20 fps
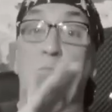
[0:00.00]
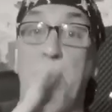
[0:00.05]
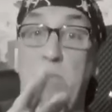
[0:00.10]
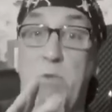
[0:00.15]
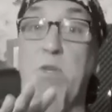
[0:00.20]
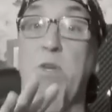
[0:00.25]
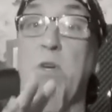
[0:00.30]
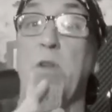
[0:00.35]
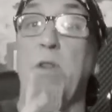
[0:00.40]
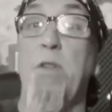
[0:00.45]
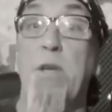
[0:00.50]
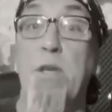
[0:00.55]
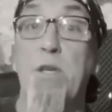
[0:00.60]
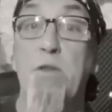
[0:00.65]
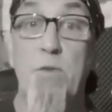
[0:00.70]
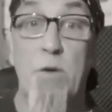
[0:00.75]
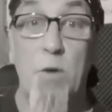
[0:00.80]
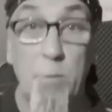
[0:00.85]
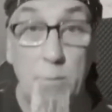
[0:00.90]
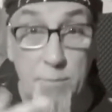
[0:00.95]
certain things
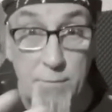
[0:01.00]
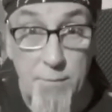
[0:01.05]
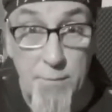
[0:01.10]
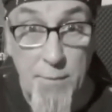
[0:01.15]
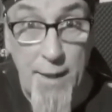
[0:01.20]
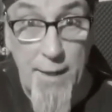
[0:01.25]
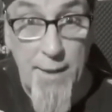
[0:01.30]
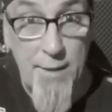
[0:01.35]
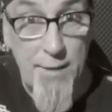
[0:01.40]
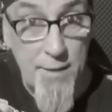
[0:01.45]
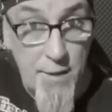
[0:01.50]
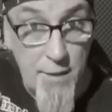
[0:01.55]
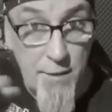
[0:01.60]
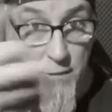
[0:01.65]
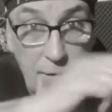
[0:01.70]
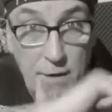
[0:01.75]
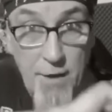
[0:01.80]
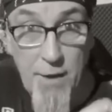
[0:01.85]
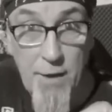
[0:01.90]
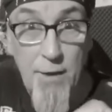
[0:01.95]
from like
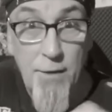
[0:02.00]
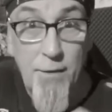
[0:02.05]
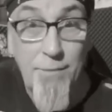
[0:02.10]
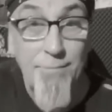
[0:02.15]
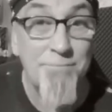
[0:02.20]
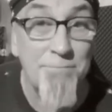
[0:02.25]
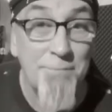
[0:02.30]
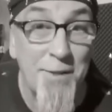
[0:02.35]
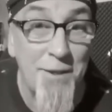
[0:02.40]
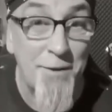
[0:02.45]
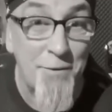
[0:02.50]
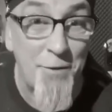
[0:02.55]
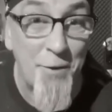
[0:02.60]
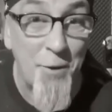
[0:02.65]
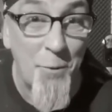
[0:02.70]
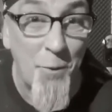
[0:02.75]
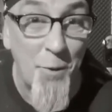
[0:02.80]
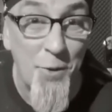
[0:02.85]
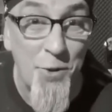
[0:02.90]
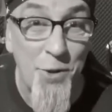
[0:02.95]
Keith Nichol, if
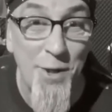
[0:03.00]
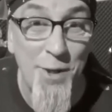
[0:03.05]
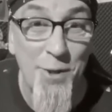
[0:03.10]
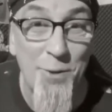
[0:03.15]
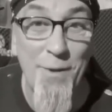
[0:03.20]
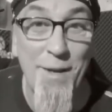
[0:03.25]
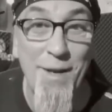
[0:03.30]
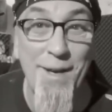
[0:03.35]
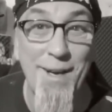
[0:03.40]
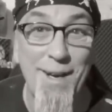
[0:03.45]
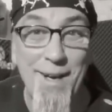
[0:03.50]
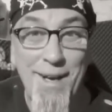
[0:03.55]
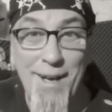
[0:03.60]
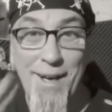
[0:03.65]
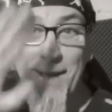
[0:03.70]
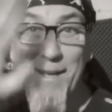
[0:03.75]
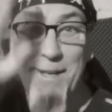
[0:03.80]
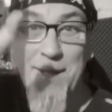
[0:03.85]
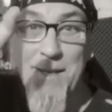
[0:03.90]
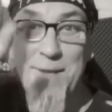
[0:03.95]
you're watching out there.
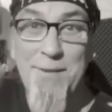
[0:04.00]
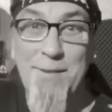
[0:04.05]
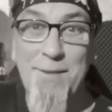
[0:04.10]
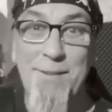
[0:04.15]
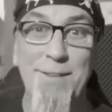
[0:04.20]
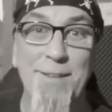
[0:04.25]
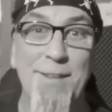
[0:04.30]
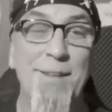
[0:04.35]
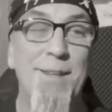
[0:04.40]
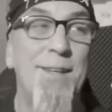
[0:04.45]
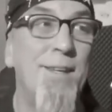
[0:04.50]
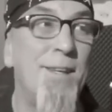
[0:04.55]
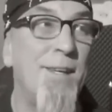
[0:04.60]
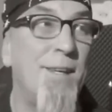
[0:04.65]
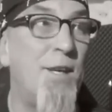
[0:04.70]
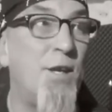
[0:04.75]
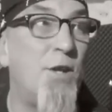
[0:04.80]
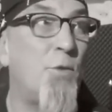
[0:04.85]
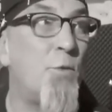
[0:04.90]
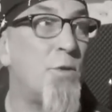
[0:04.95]
Hiya, Keith.
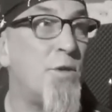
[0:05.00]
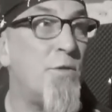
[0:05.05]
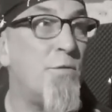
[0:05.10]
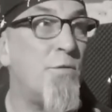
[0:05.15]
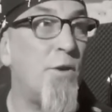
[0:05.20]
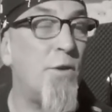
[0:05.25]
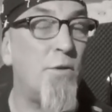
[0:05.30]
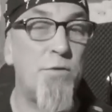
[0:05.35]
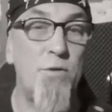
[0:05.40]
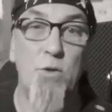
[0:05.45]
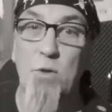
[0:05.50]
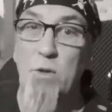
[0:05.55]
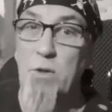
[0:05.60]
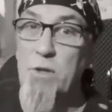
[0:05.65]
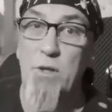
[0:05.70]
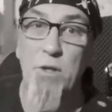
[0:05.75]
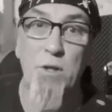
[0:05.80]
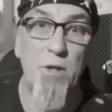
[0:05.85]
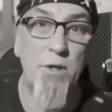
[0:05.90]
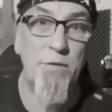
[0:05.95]
Keith was involved in all
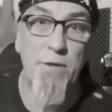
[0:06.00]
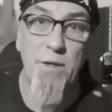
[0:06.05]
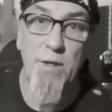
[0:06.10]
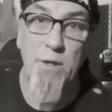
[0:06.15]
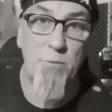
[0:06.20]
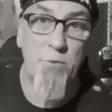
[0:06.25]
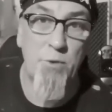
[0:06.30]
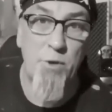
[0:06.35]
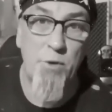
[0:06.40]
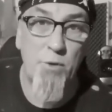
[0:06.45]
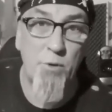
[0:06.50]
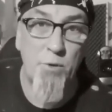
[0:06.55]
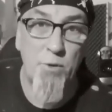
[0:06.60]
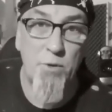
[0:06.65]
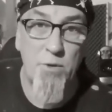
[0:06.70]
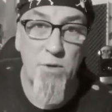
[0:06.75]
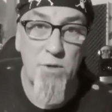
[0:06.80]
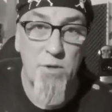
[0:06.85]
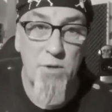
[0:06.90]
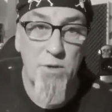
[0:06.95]
the early Venom
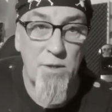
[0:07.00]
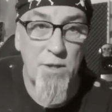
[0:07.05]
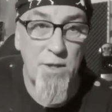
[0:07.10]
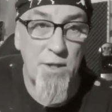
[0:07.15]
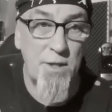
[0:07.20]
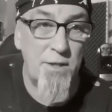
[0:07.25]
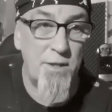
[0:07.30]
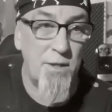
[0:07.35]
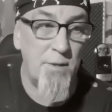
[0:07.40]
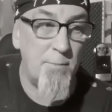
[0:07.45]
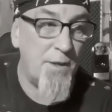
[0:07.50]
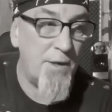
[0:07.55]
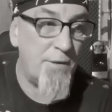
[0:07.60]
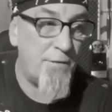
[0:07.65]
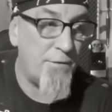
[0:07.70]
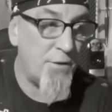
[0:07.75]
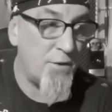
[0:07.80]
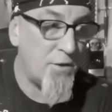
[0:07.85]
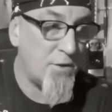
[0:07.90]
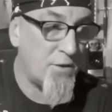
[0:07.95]
recordings. He did my
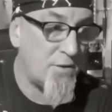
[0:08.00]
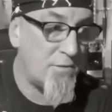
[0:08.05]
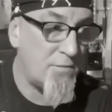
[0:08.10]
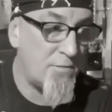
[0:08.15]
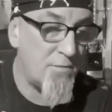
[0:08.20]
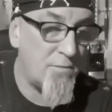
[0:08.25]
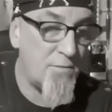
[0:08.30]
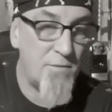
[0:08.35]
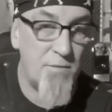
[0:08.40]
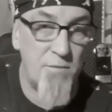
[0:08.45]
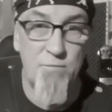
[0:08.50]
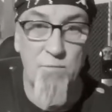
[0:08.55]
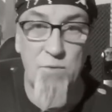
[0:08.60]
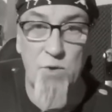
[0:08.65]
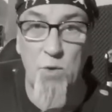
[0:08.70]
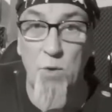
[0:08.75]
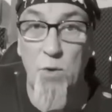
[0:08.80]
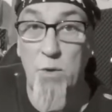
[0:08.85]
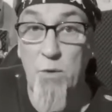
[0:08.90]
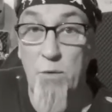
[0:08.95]
first
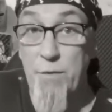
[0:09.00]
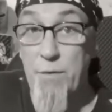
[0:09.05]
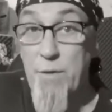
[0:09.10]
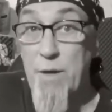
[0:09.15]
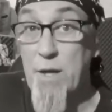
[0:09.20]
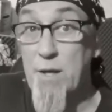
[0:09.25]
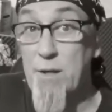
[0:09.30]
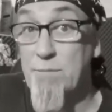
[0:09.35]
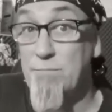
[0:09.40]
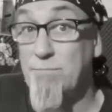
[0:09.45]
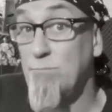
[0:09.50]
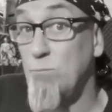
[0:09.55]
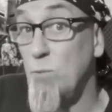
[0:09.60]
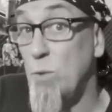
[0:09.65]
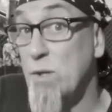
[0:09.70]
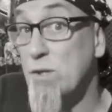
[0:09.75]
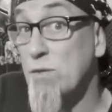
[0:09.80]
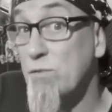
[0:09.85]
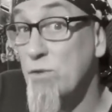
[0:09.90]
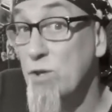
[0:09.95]
solo thing,
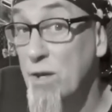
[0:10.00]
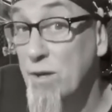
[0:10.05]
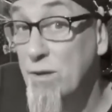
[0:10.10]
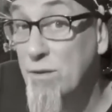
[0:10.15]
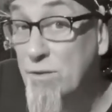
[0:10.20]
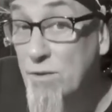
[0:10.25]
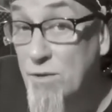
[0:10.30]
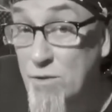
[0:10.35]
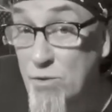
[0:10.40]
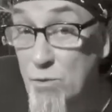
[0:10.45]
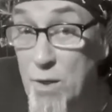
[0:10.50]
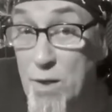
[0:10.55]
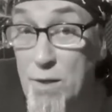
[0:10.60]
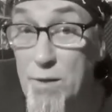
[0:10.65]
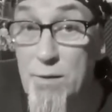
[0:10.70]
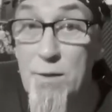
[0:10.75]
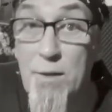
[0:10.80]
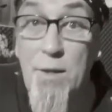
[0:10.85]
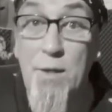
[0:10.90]
Winds of Change, as well.